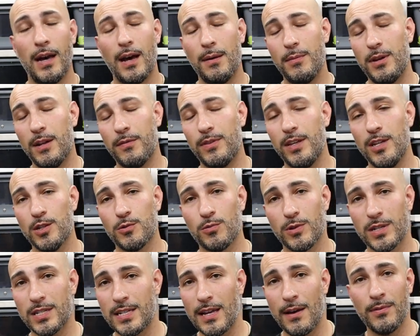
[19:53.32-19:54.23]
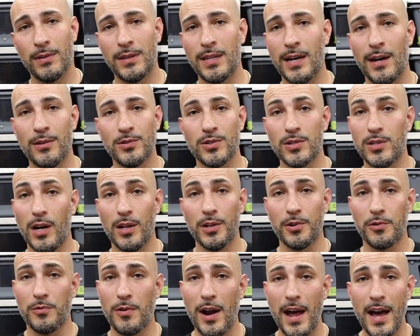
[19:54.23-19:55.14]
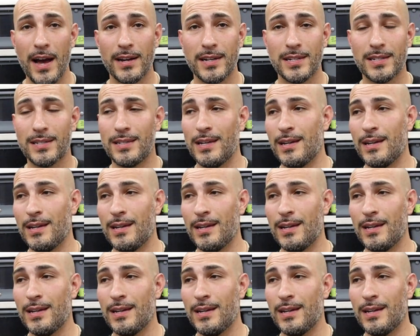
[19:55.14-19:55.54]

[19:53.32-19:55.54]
I mean, if these were $7,000 racks,